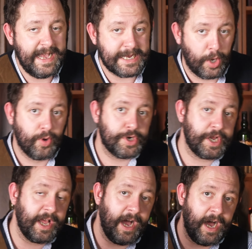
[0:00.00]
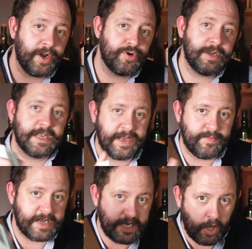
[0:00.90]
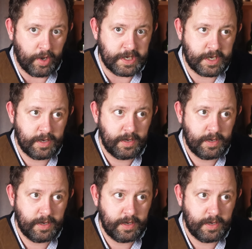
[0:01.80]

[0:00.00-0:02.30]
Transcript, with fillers: It's launching at $170